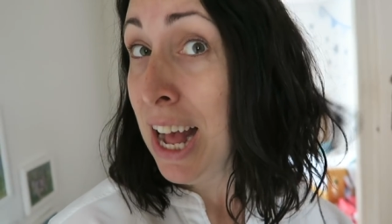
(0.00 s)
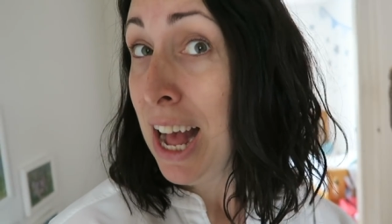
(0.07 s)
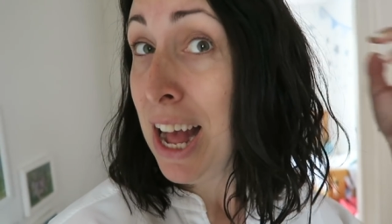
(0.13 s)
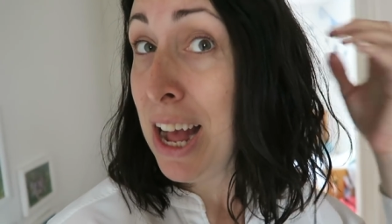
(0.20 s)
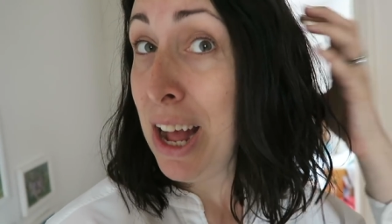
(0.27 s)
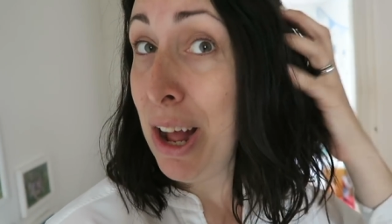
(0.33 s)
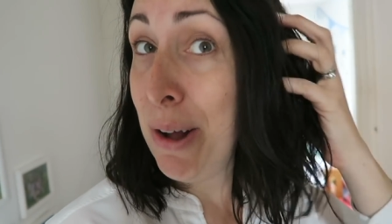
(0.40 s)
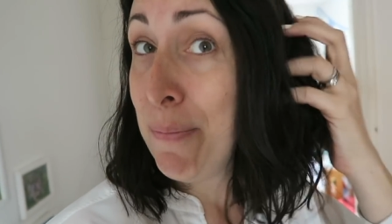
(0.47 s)

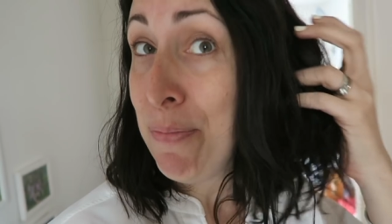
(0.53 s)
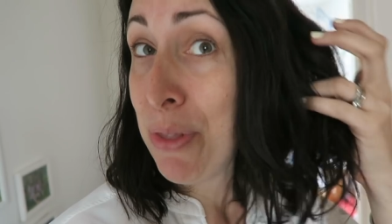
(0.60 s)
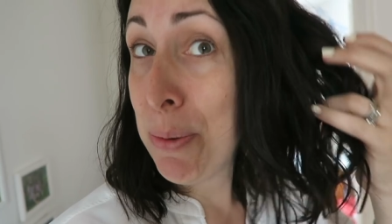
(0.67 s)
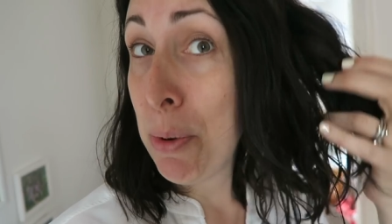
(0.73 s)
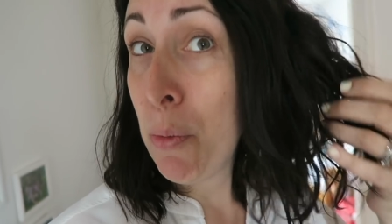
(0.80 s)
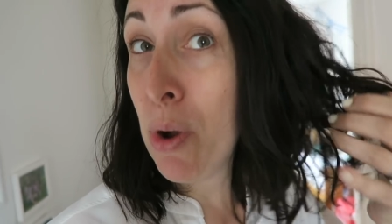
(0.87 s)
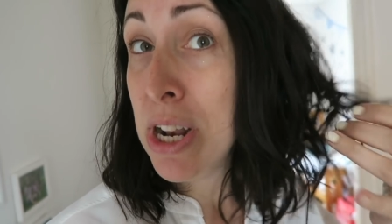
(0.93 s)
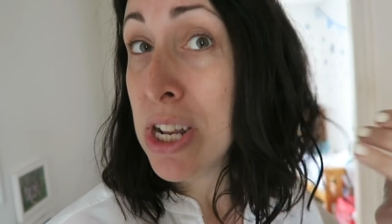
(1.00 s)

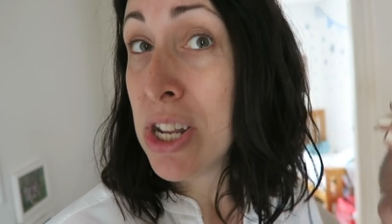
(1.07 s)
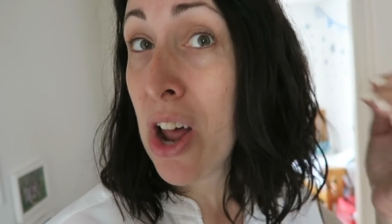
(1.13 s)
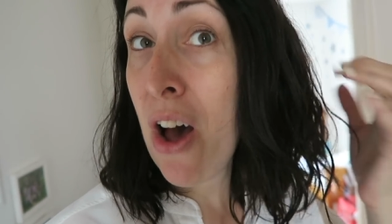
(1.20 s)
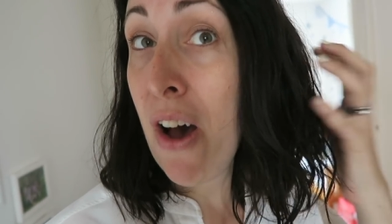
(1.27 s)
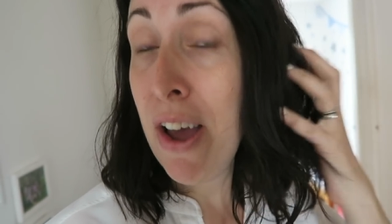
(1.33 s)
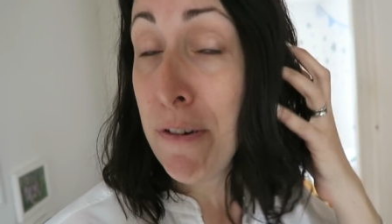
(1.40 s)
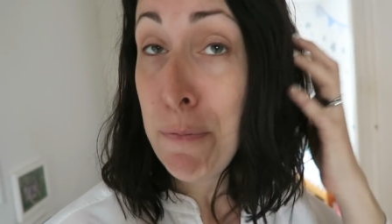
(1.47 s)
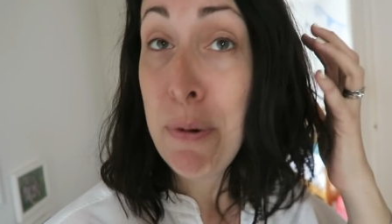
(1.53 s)
but once
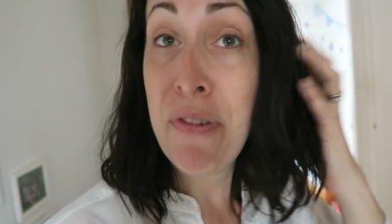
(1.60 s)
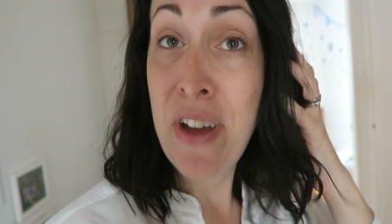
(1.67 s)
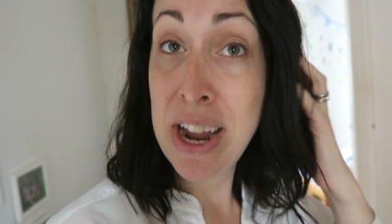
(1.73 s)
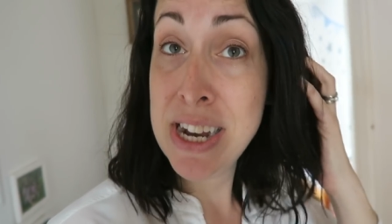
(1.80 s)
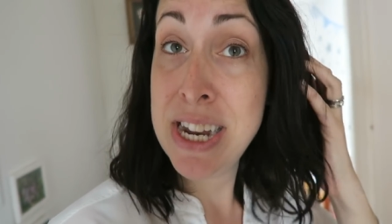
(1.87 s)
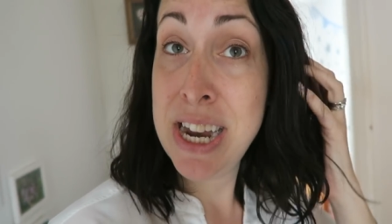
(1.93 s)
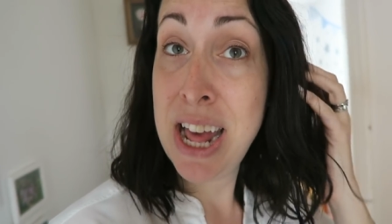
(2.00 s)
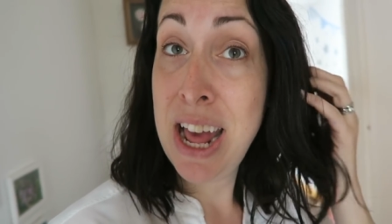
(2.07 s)
I've
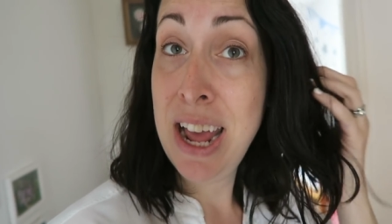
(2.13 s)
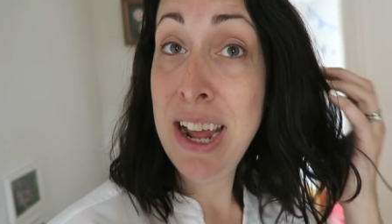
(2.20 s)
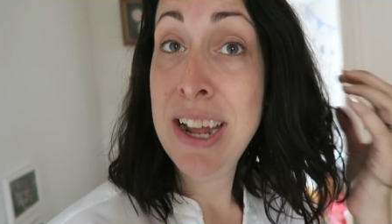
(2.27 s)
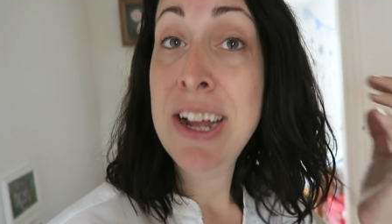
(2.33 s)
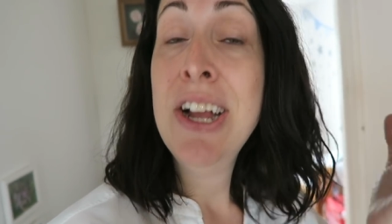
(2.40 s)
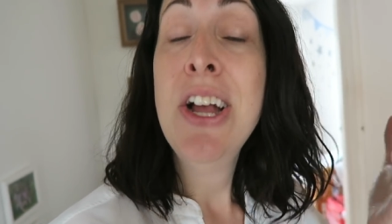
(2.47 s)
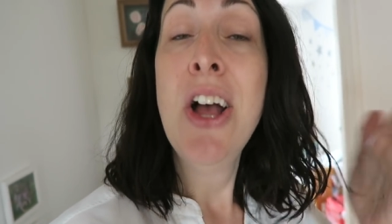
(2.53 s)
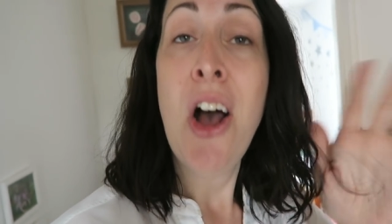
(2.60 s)
perfected it
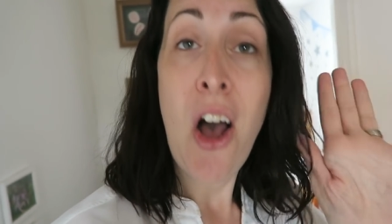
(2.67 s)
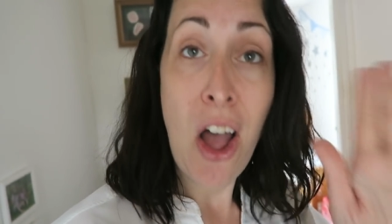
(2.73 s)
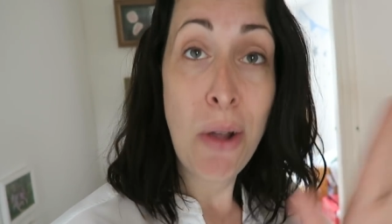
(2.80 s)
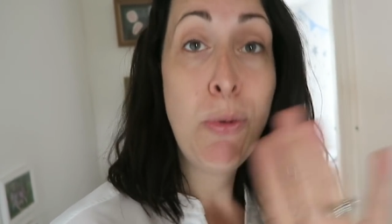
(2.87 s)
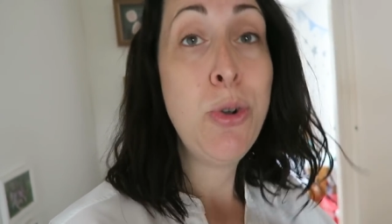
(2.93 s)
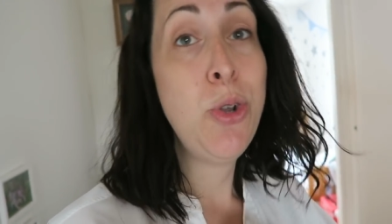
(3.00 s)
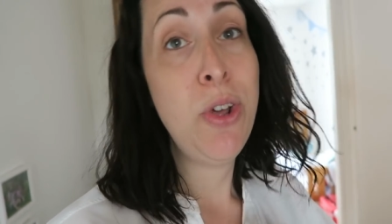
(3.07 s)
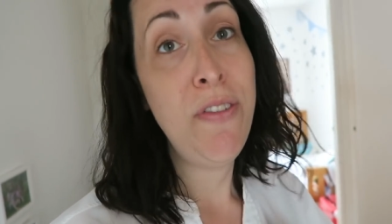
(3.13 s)
I
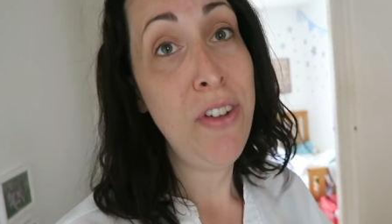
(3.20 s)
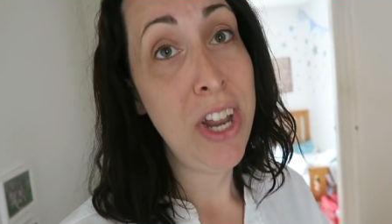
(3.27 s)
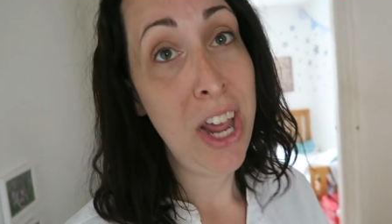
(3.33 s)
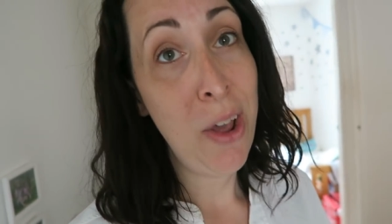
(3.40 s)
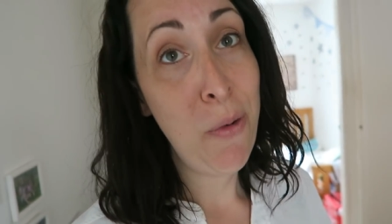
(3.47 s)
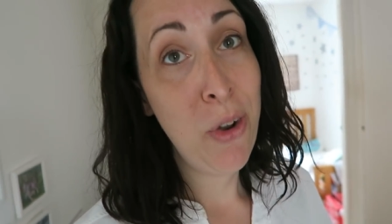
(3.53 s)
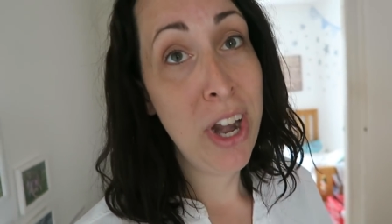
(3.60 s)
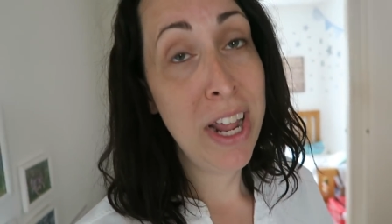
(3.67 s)
will do a
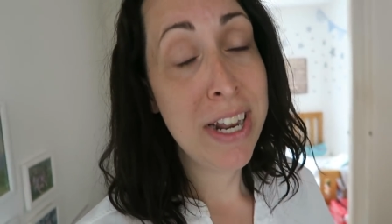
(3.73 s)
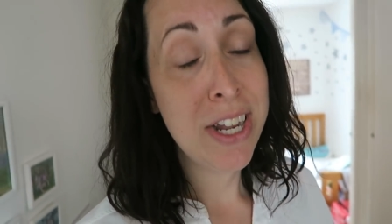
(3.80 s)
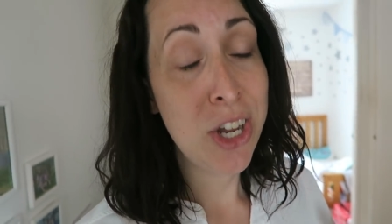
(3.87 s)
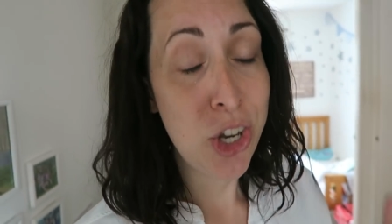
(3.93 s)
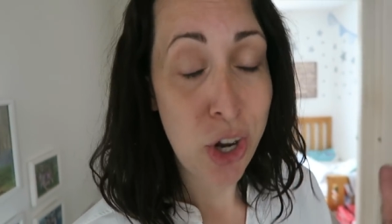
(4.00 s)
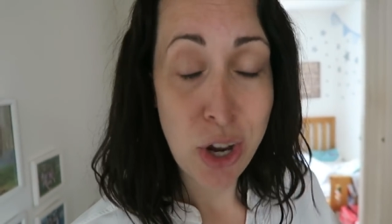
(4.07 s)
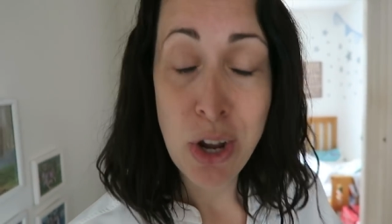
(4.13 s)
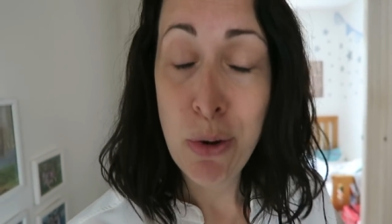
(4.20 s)
video on it to
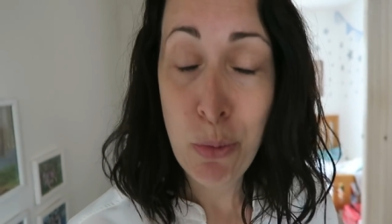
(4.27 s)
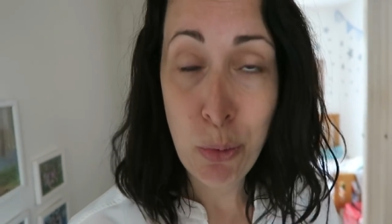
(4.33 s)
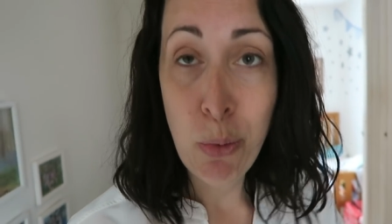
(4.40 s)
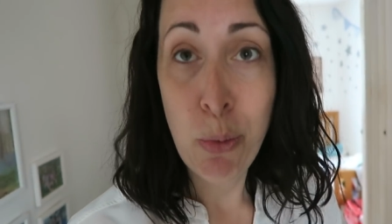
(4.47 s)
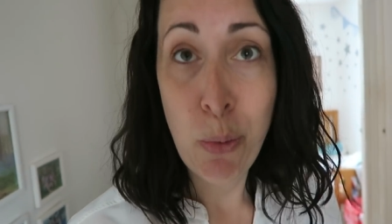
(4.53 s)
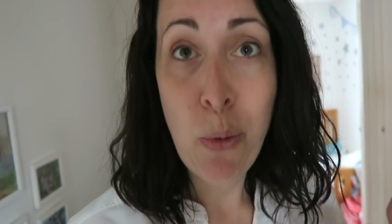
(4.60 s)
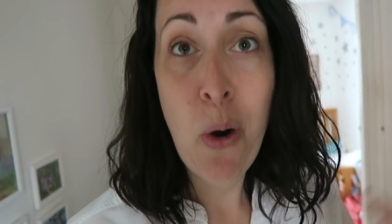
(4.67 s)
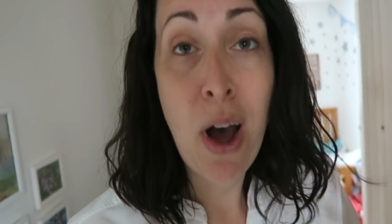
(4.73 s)
show you
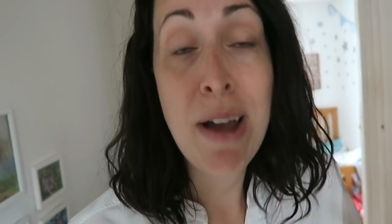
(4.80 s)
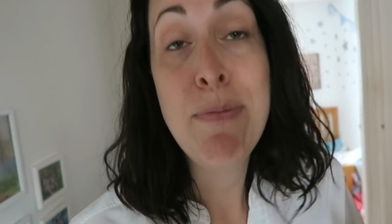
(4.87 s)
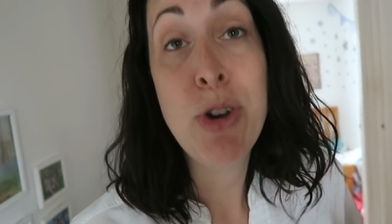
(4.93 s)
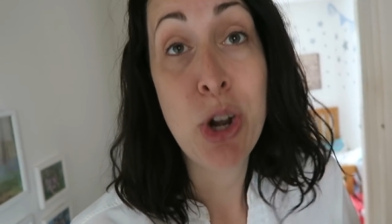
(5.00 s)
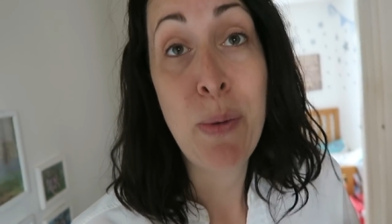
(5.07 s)
what I'm